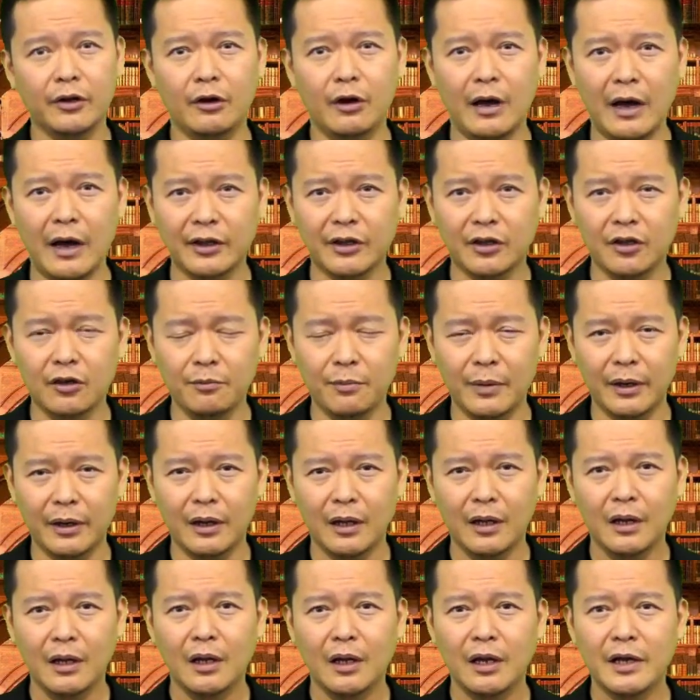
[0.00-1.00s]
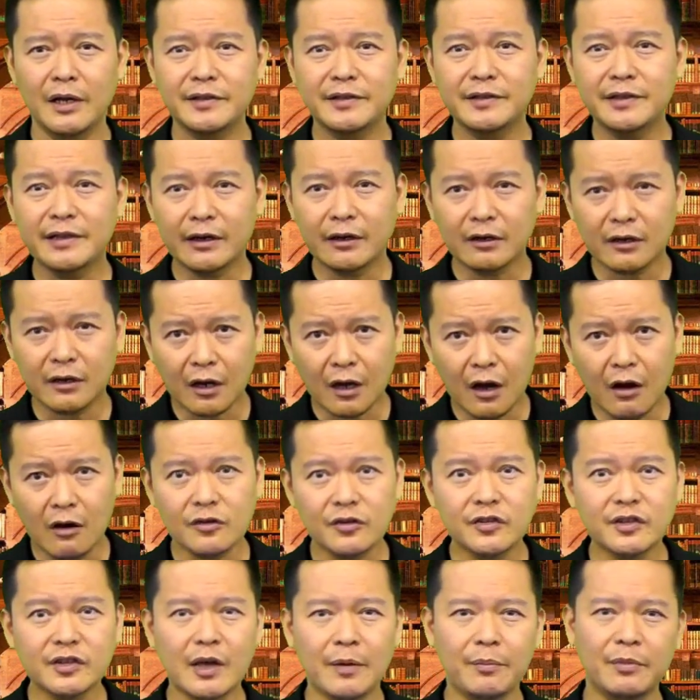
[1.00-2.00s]
your argument? Is there a
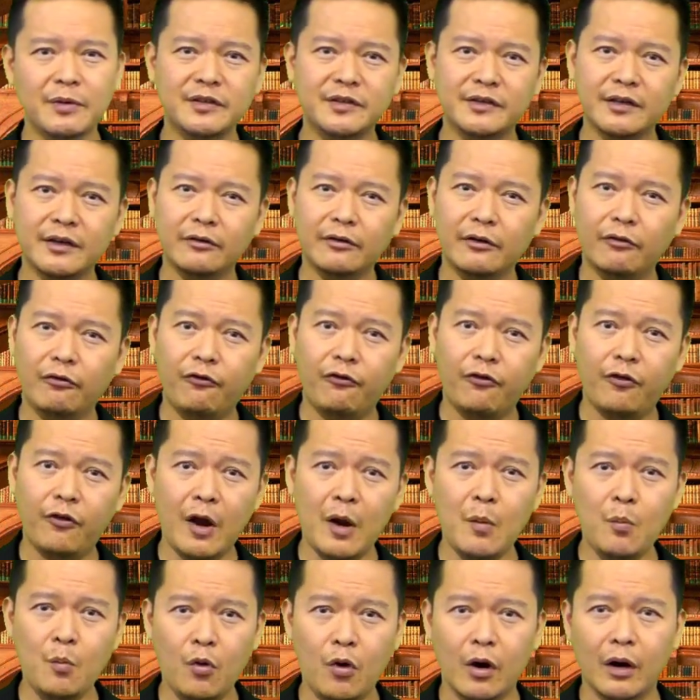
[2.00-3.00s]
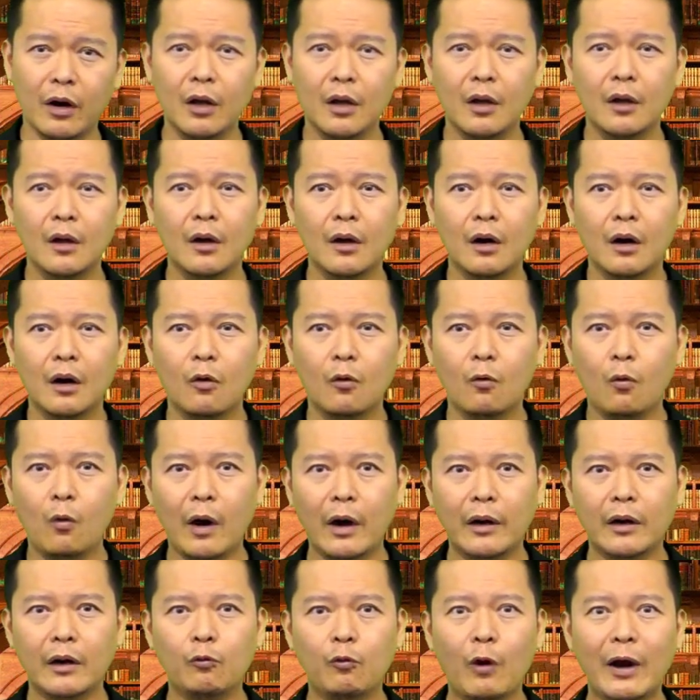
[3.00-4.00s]
concept? Is there a framework?
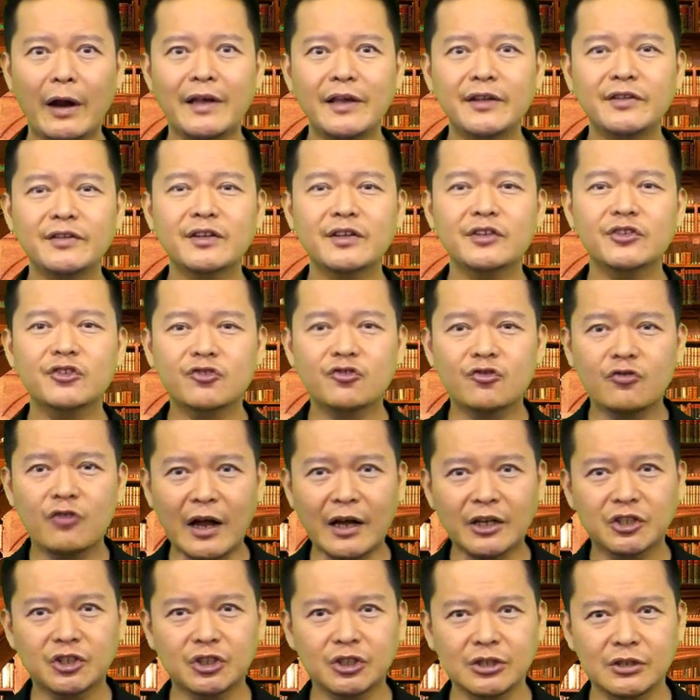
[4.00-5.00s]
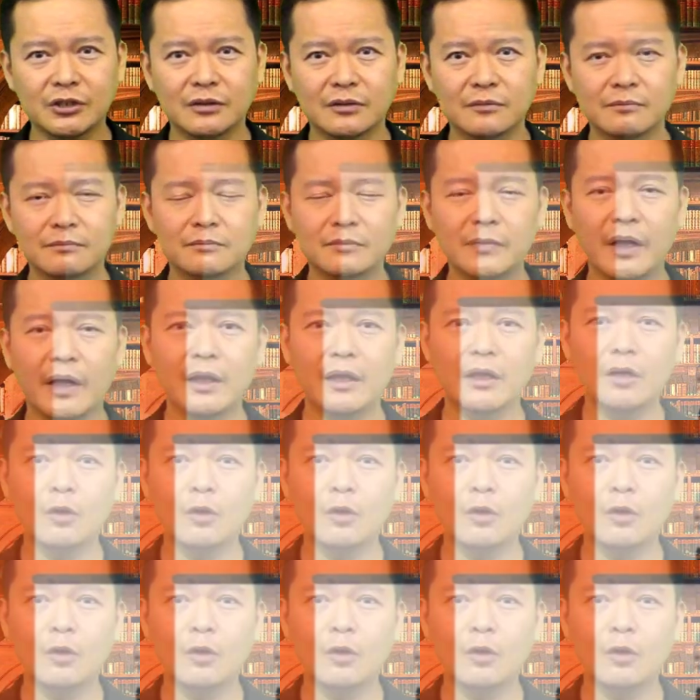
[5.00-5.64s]
What is the structure that